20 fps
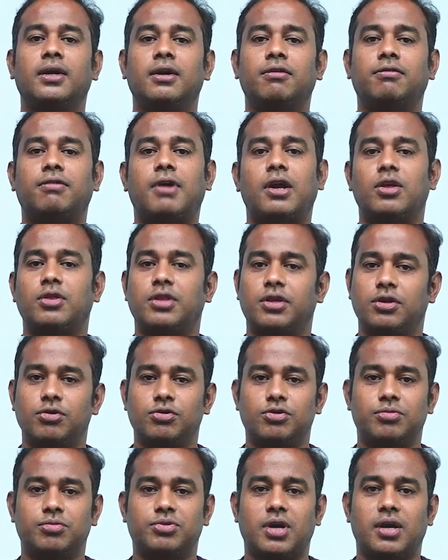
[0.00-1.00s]
follow the
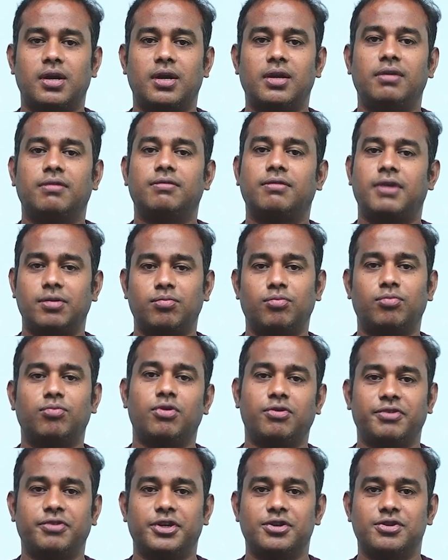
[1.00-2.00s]
YouTube channel for more
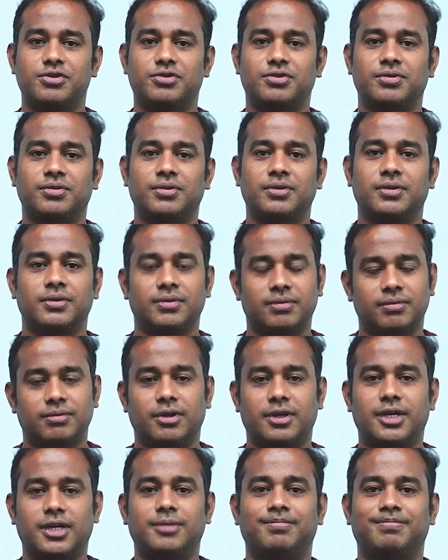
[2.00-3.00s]
videos.
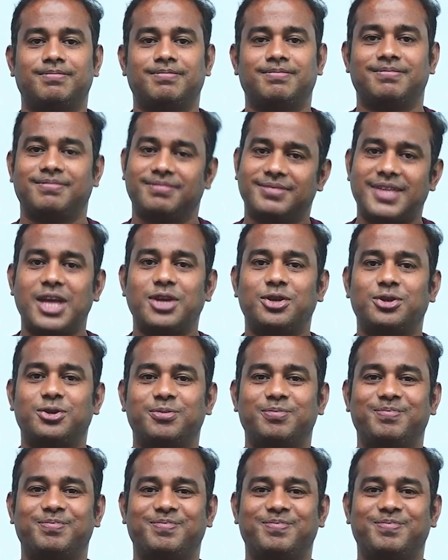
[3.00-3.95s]
Okay, thank you.